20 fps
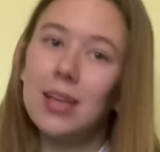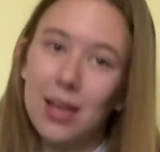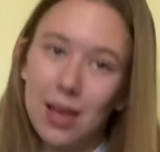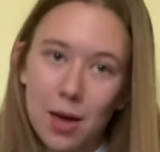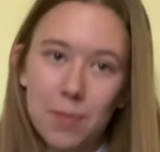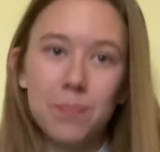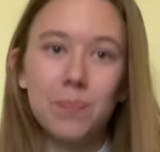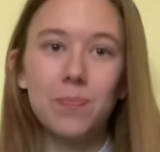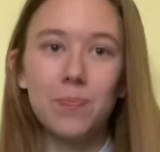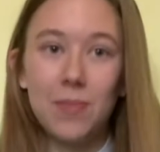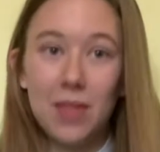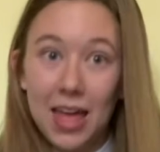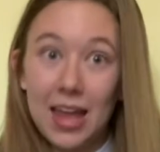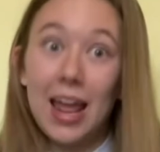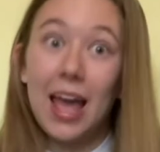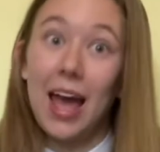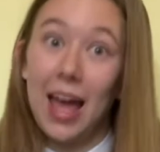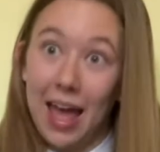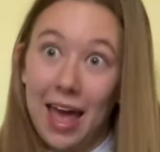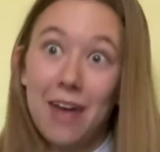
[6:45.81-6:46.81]
a
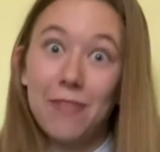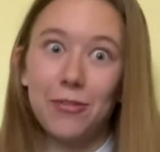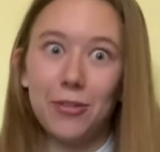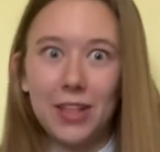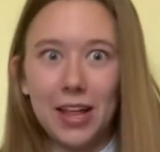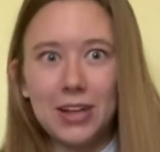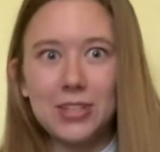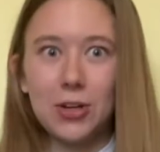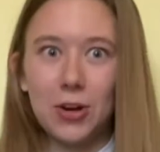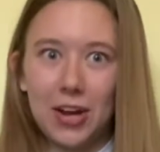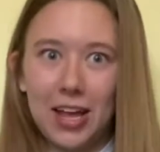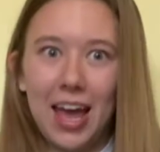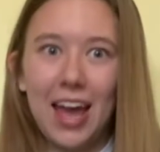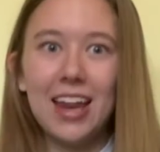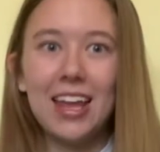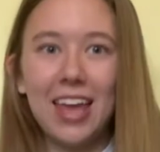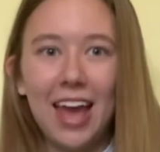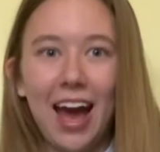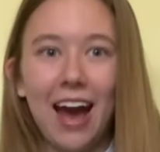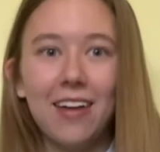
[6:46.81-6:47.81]
heifer that has already had a
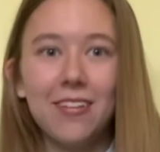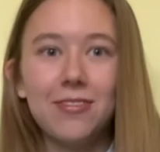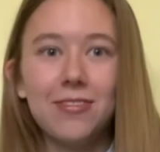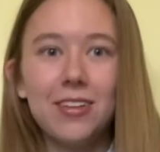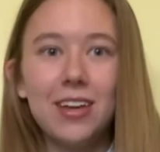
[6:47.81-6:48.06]
calf,